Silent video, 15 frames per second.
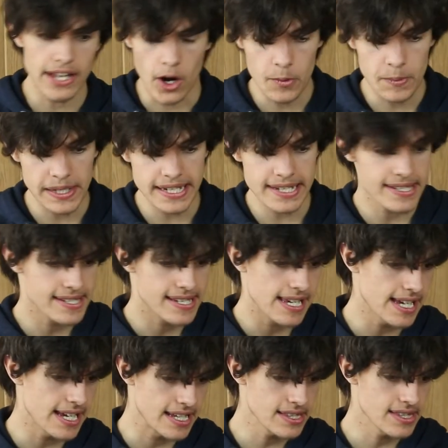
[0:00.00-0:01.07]
open it, see
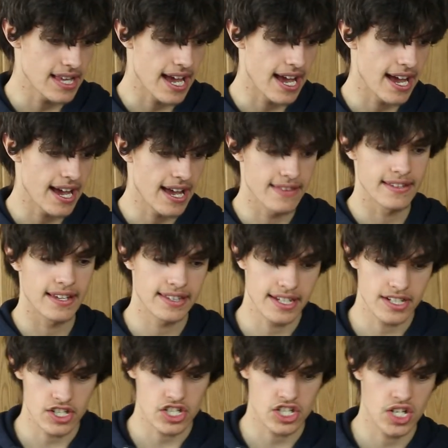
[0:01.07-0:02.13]
it in there, and then
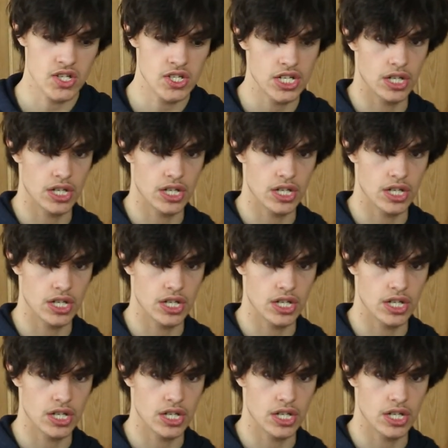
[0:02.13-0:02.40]
they just choose to